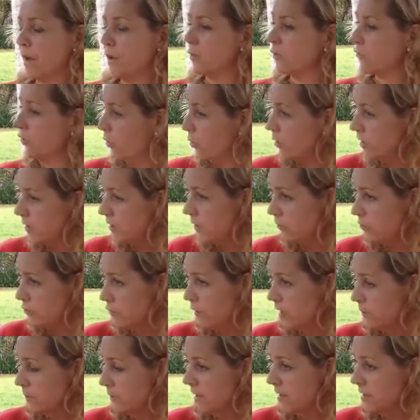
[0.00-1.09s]
alternative
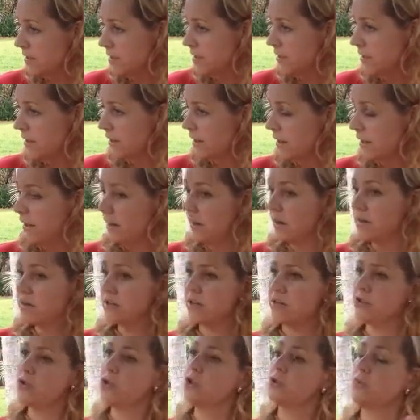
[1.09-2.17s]
treatment.
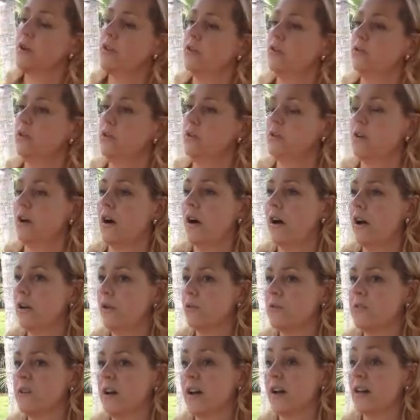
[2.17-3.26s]
So I just went to this guy
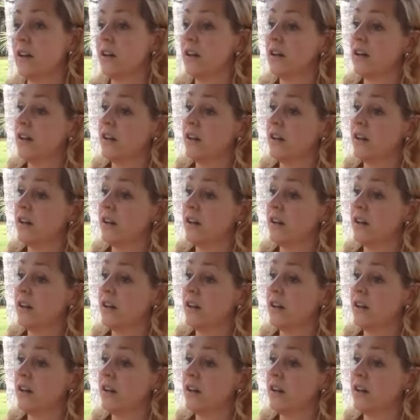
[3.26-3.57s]
and I was like,